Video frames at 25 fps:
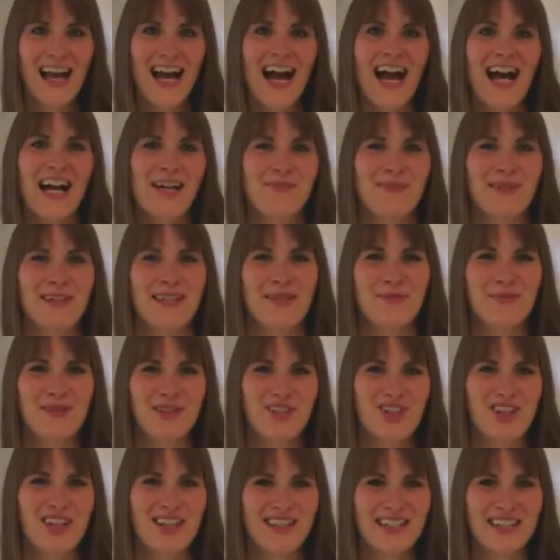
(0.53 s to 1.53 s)
Hi, my name is
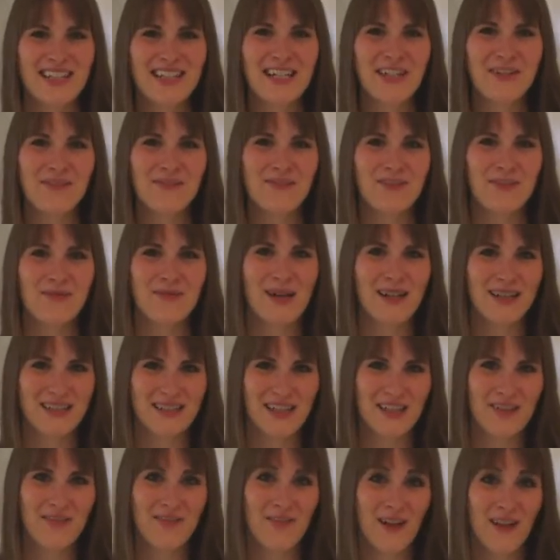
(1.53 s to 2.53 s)
Jessica from
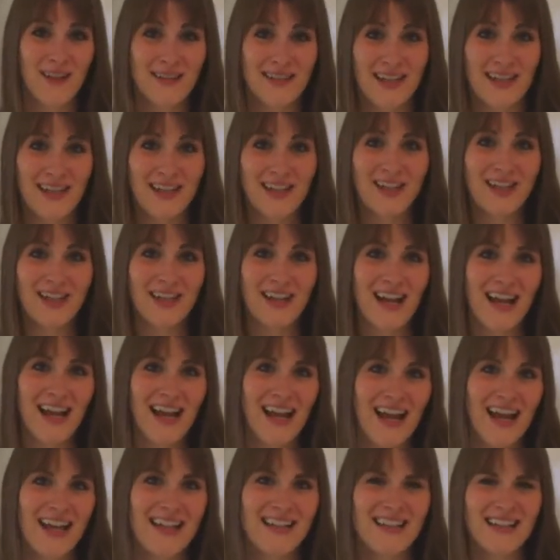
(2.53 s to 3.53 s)
Mocktail Fossander,
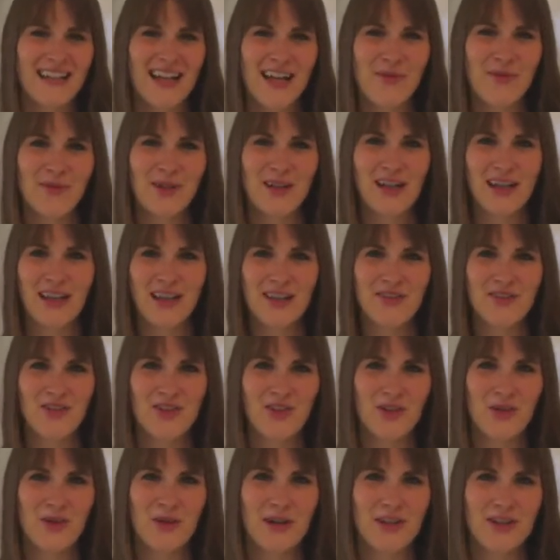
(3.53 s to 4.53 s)
and today I'm going to answer
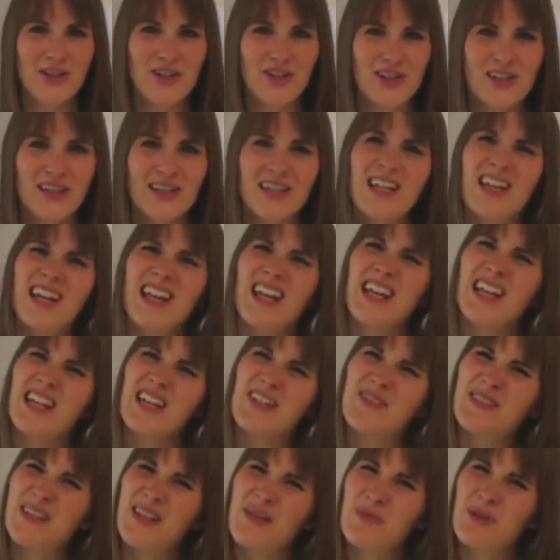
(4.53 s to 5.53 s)
the question, if
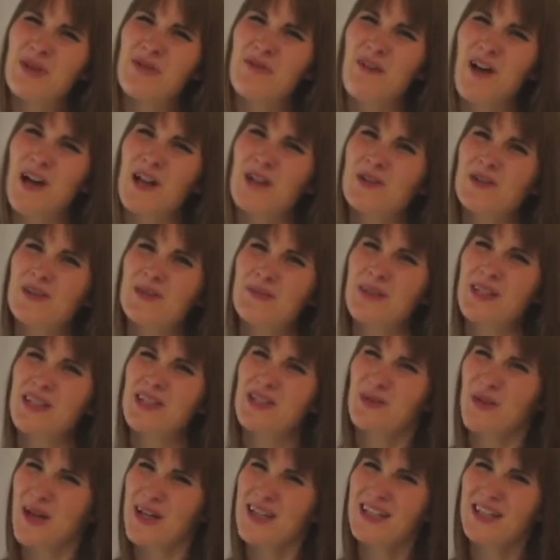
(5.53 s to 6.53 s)
someone follows me,
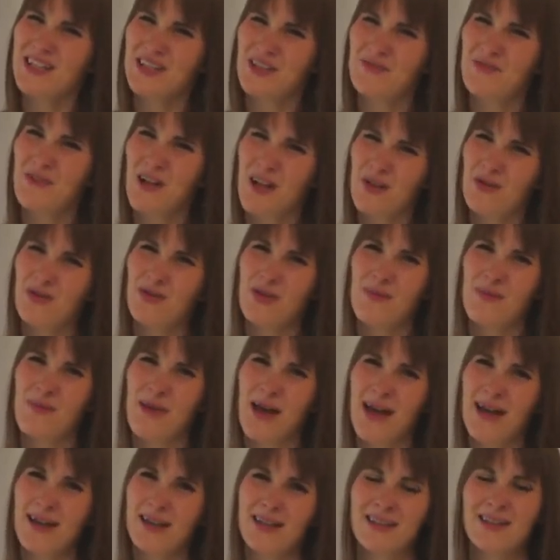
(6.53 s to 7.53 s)
do I need to follow them
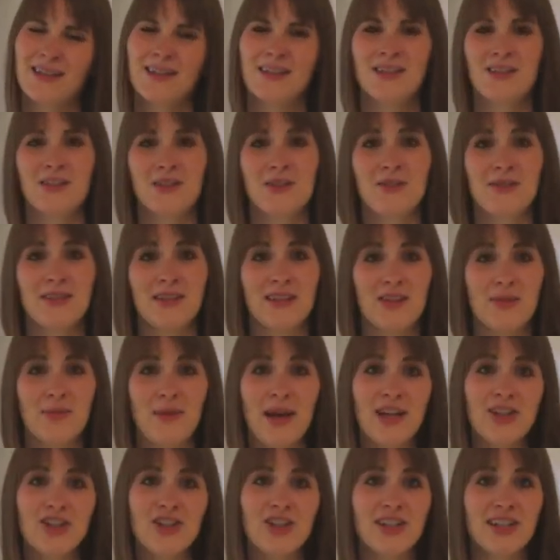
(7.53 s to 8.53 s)
back using the
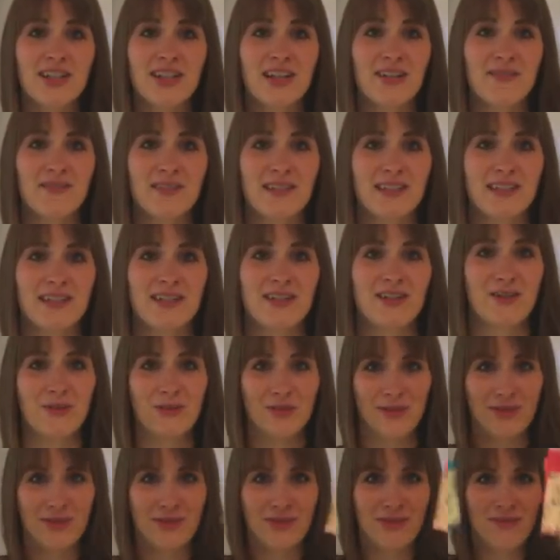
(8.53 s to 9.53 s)
magic of sticky
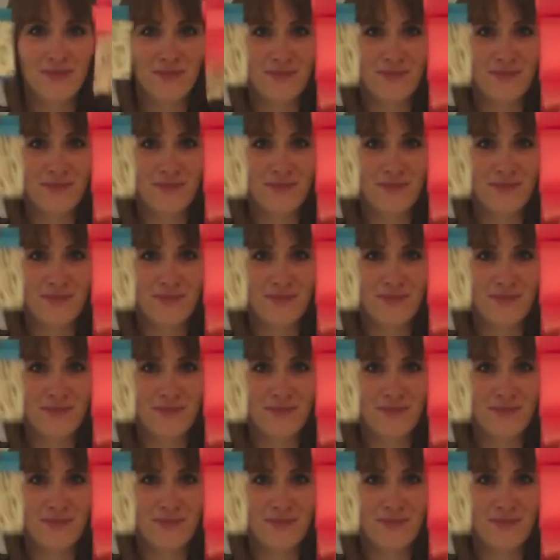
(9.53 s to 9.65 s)
notes?